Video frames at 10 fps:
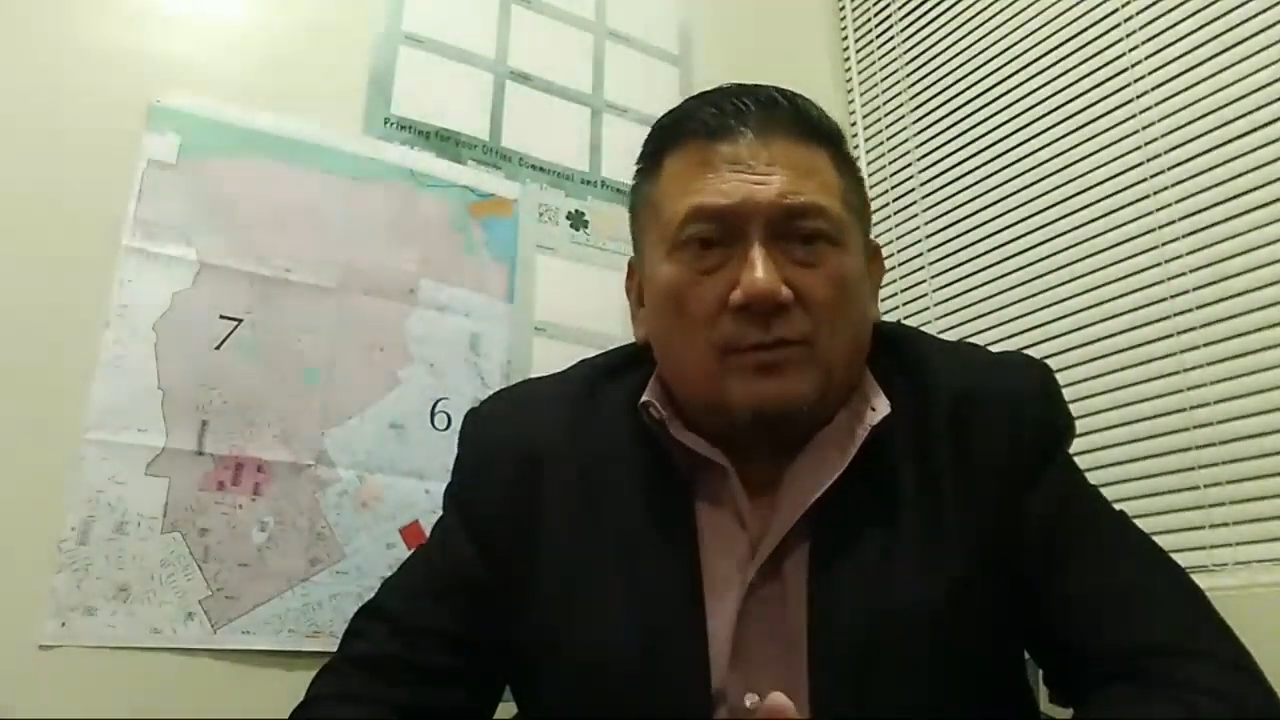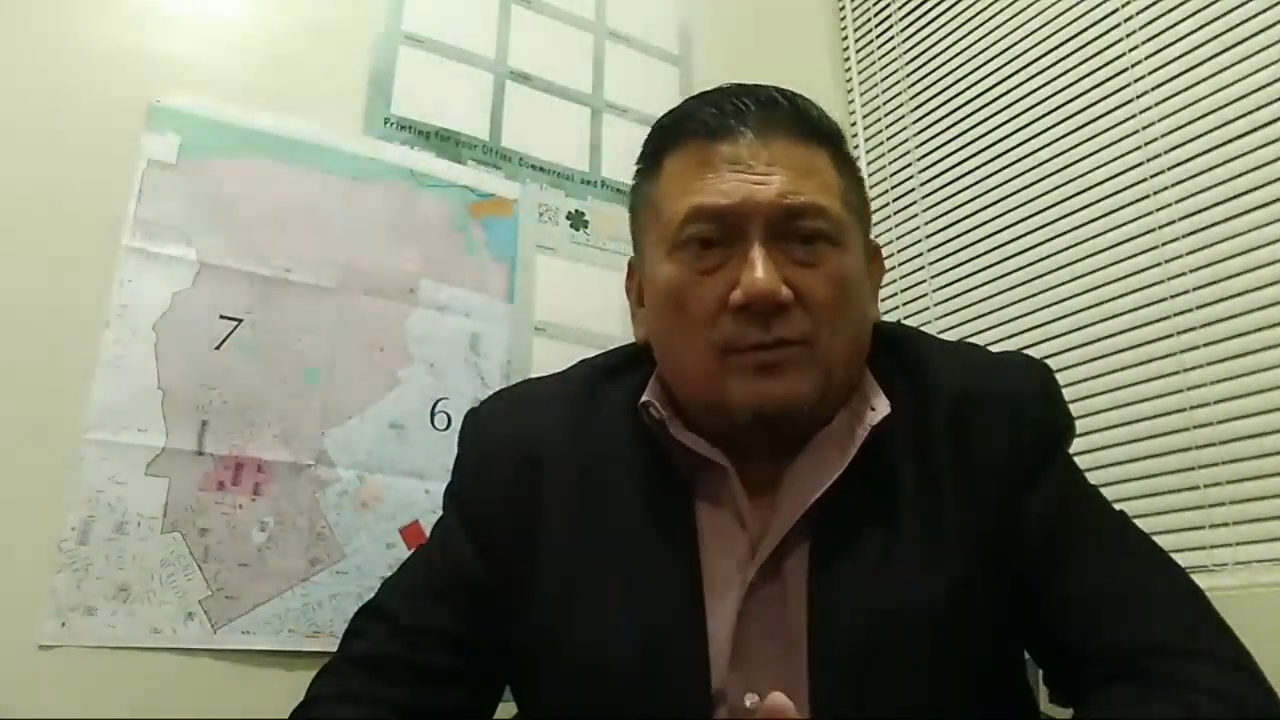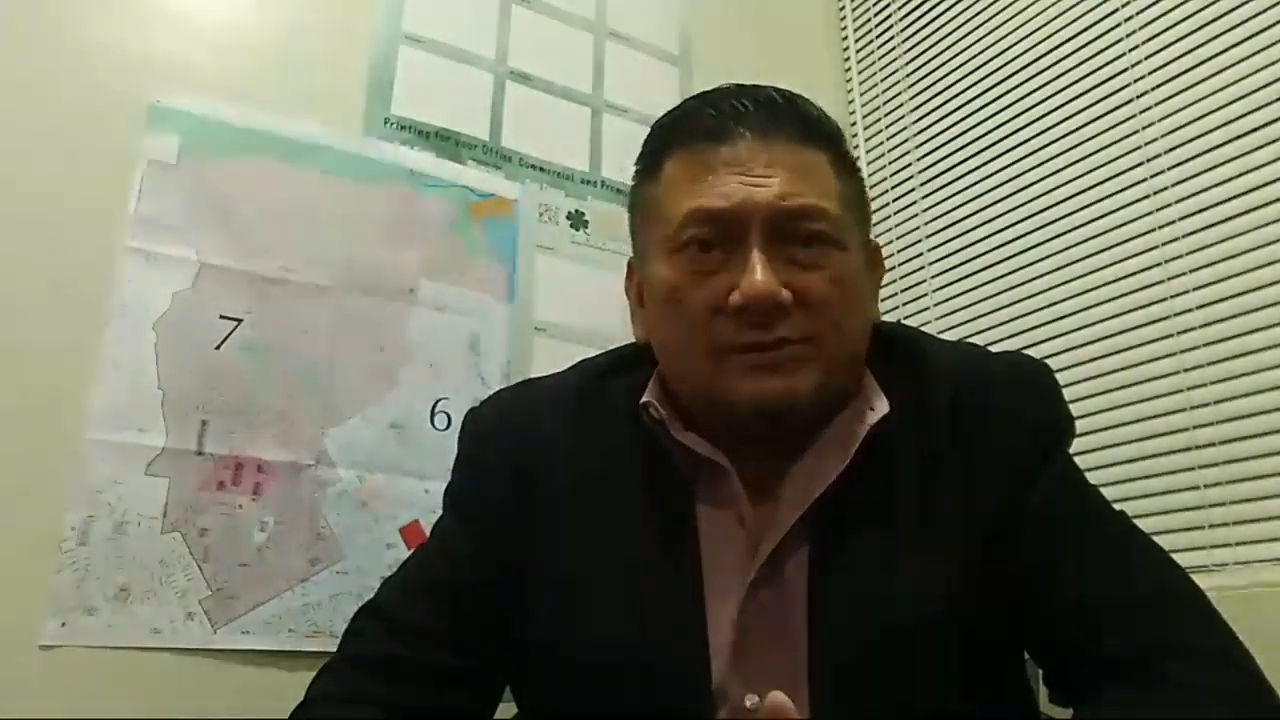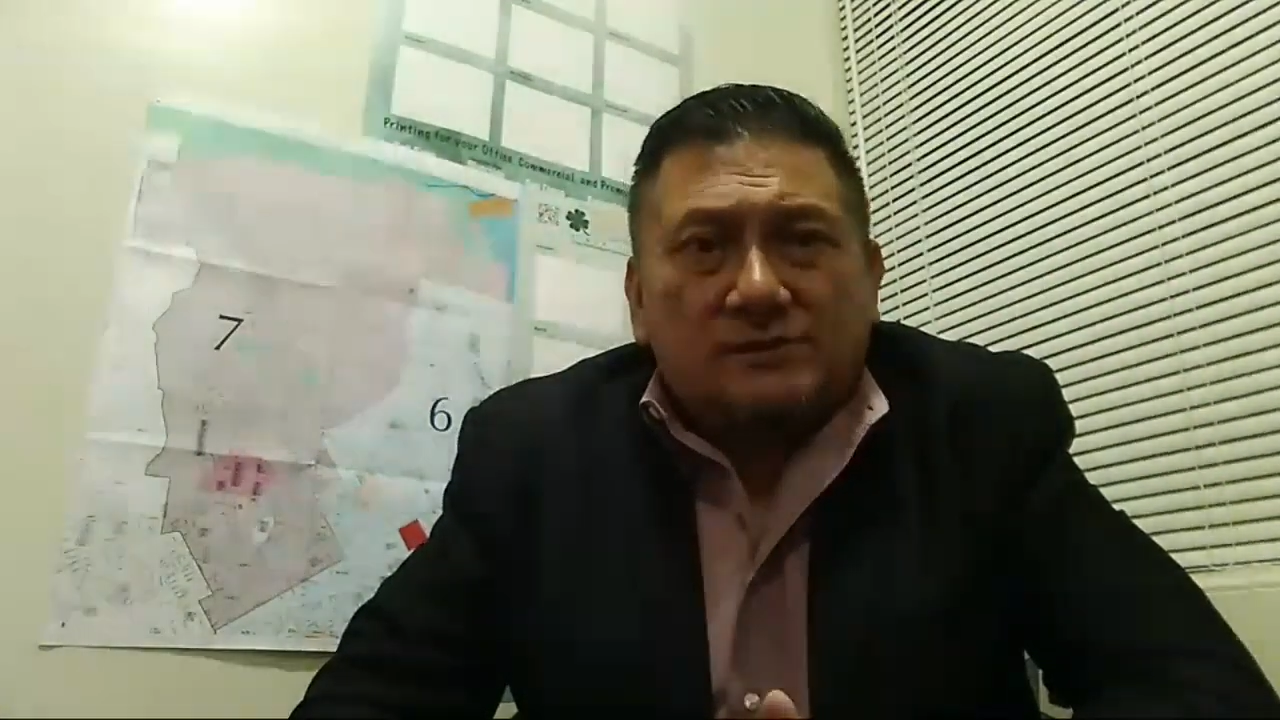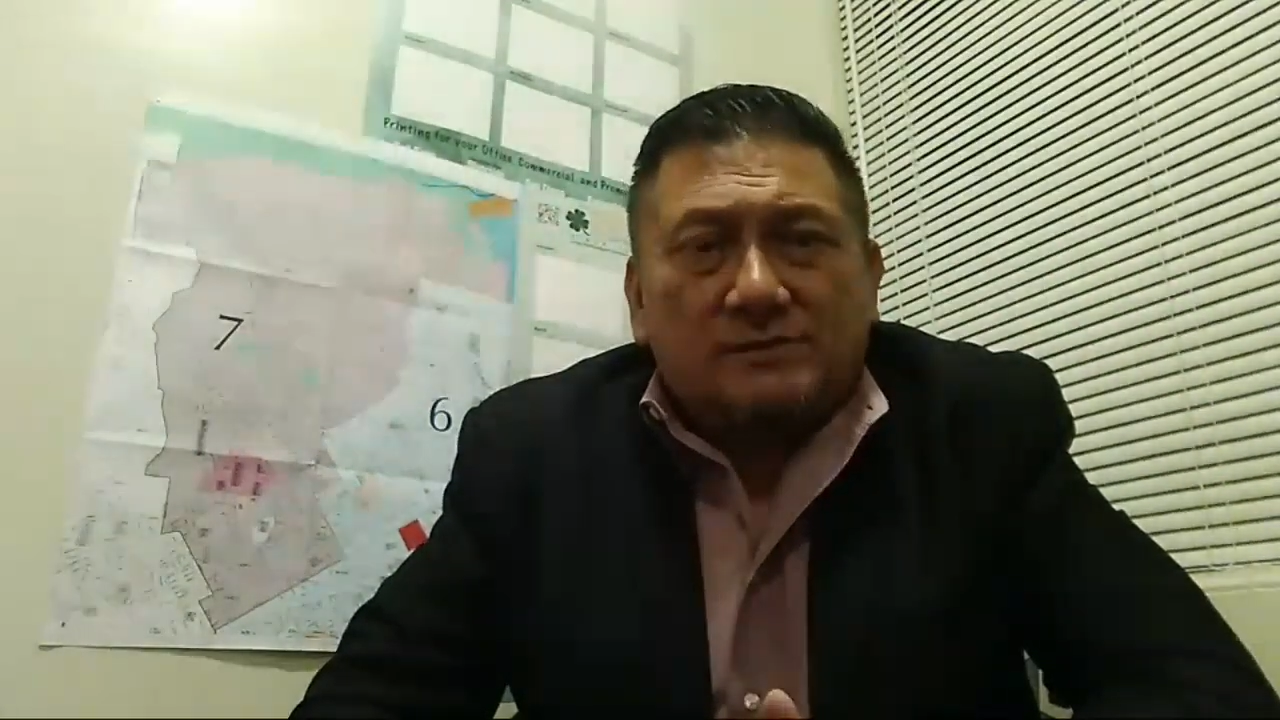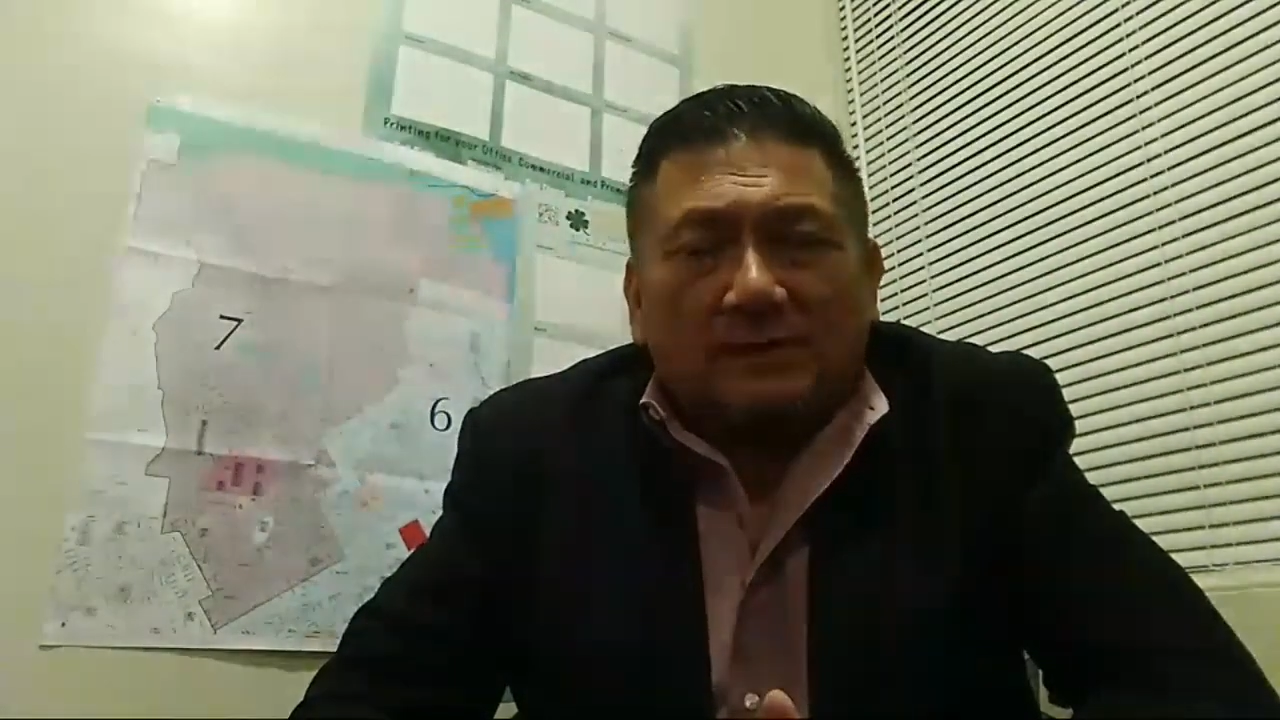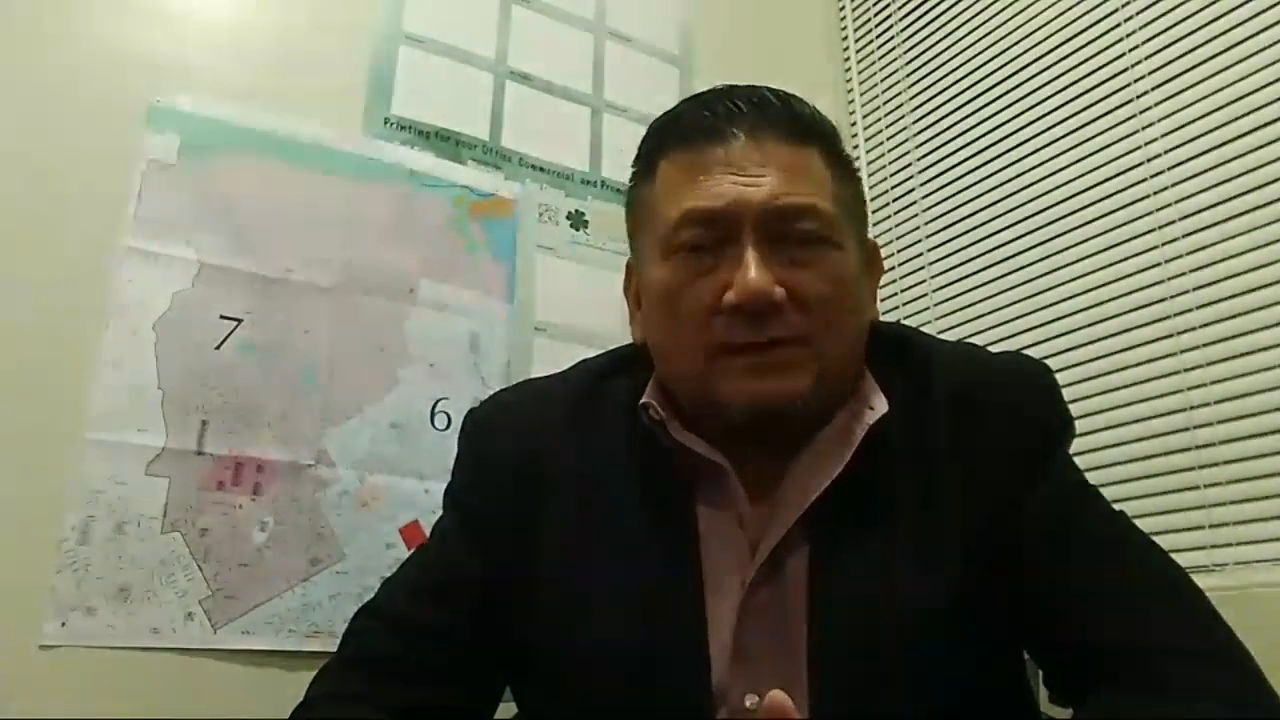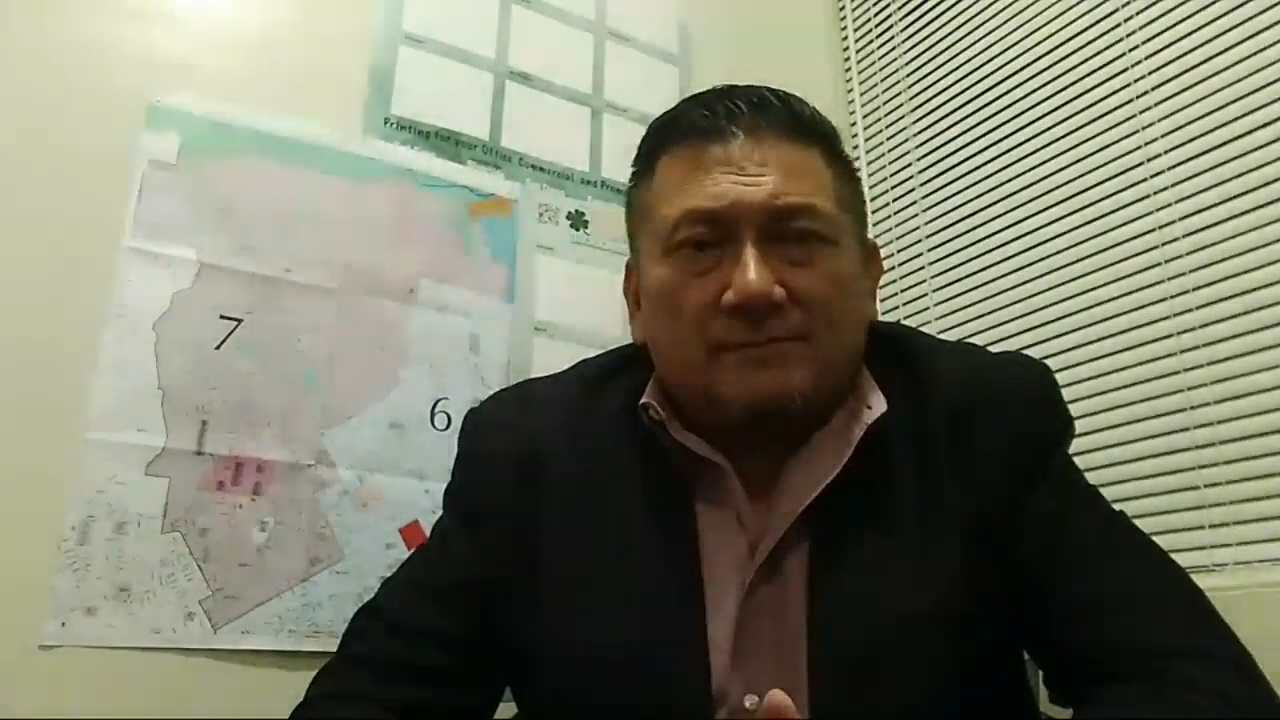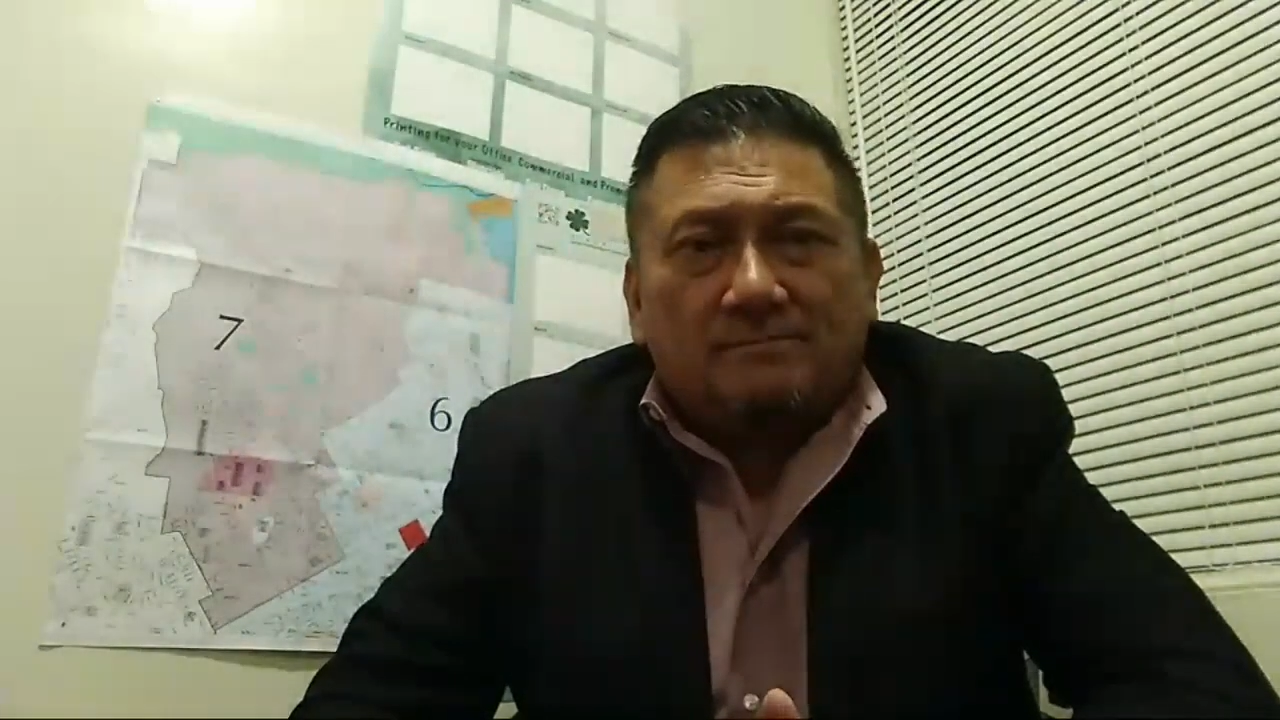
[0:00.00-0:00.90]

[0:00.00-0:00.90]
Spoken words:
businessman.